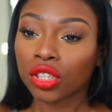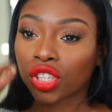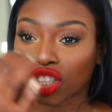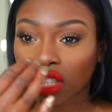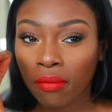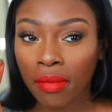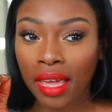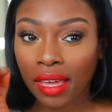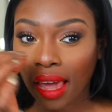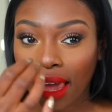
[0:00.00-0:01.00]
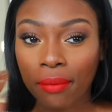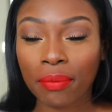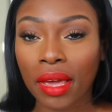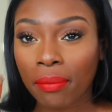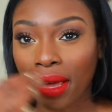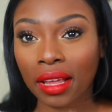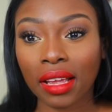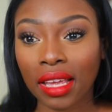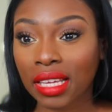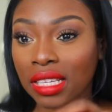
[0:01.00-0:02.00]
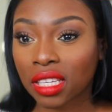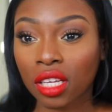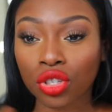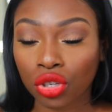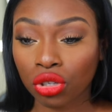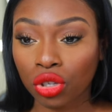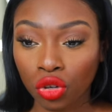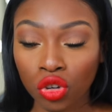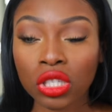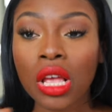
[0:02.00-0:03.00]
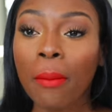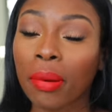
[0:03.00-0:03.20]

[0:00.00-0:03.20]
just to make it be a bit easier to use.